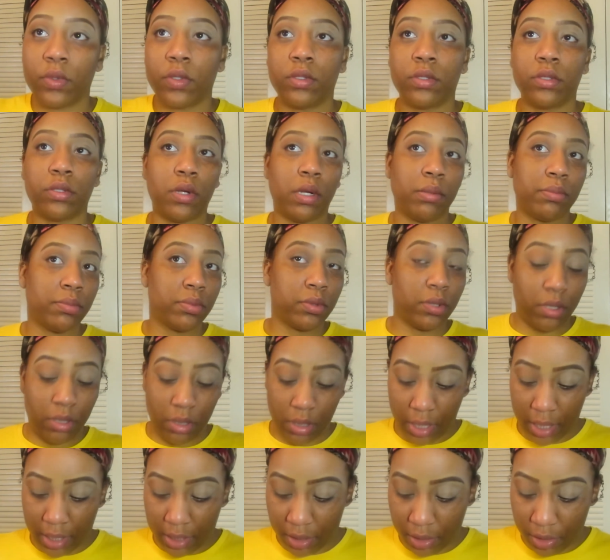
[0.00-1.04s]
So I'm just
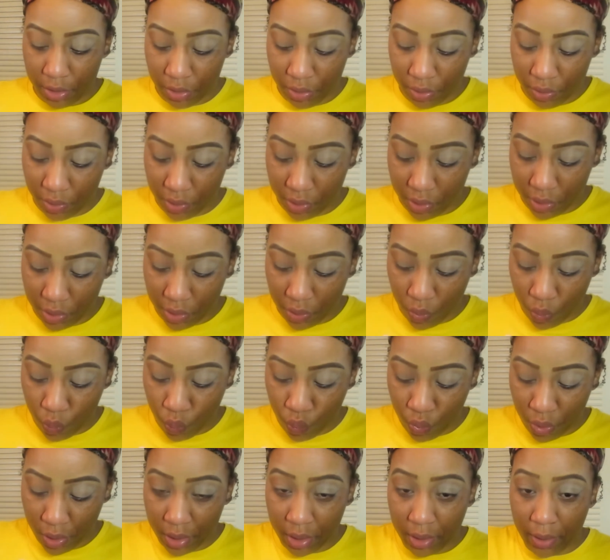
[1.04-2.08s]
gonna like use
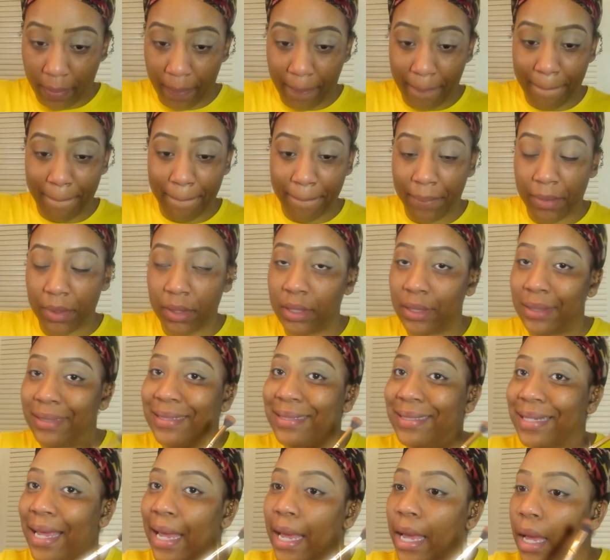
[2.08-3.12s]
one
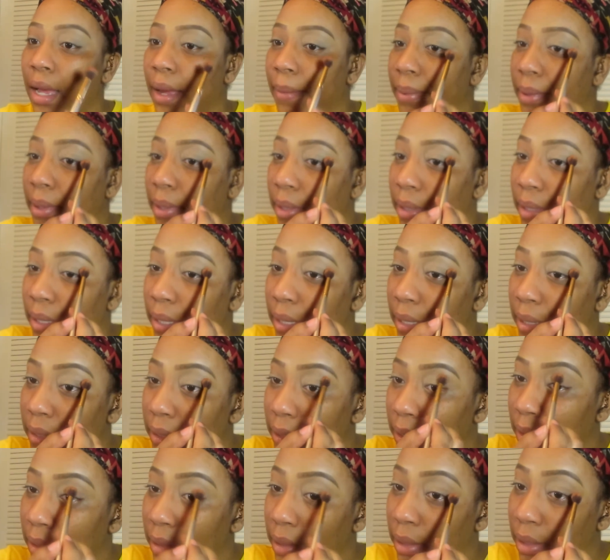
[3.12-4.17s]
dab
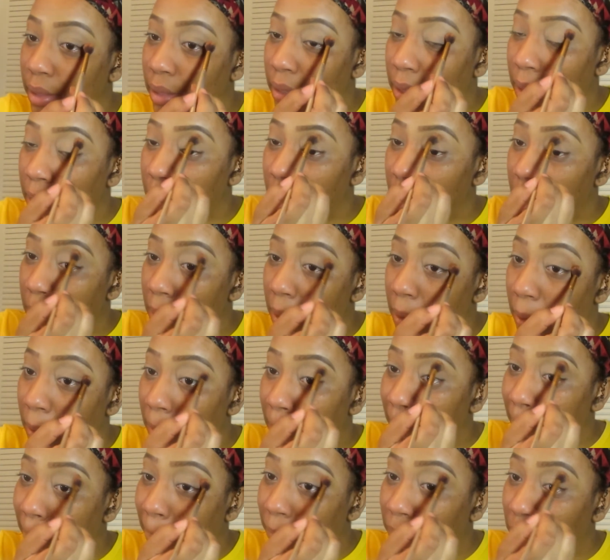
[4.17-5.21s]
and
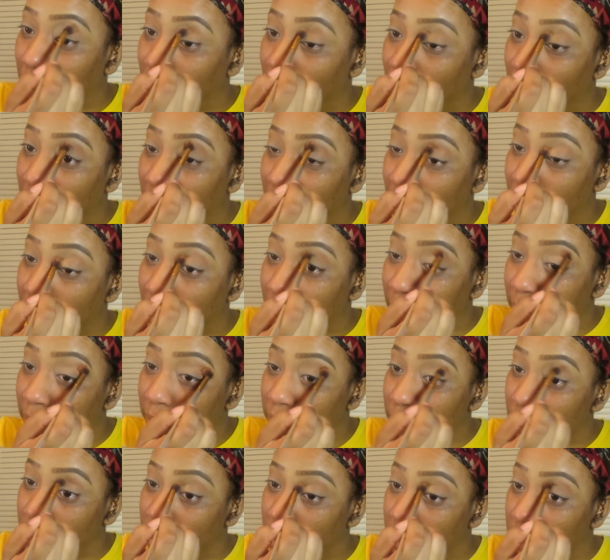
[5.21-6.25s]
blend
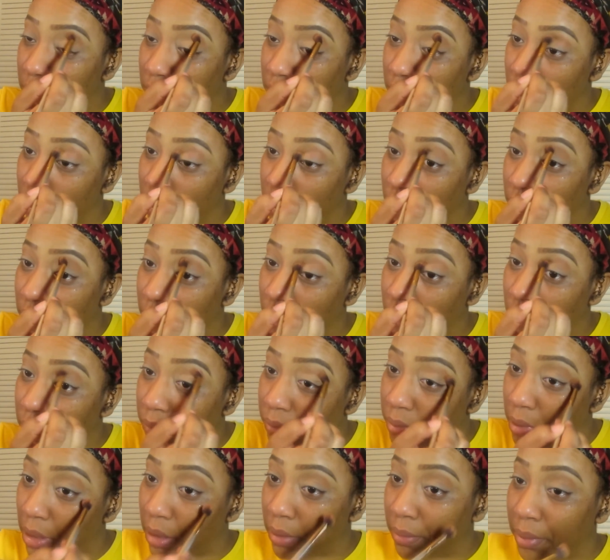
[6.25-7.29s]
out.
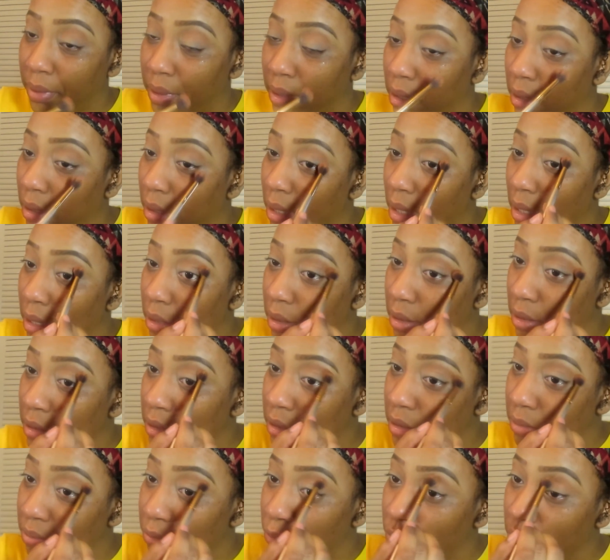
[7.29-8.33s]
Probably blend out a lot.
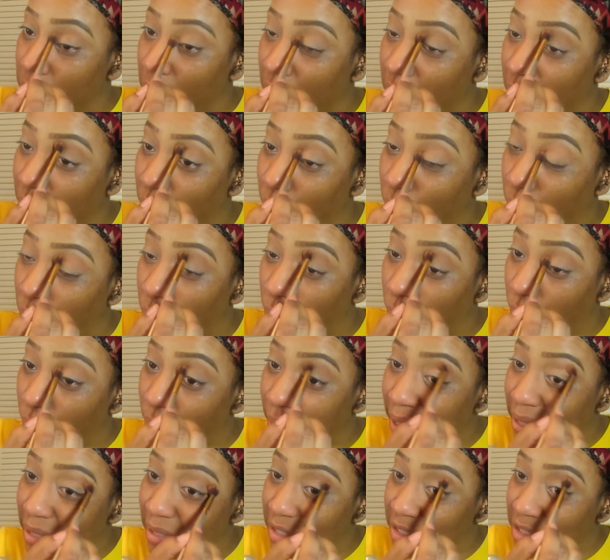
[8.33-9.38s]
This is more like a
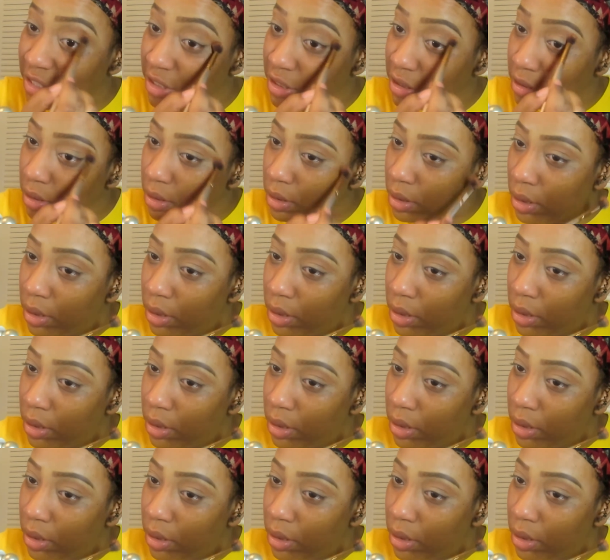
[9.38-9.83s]
reddish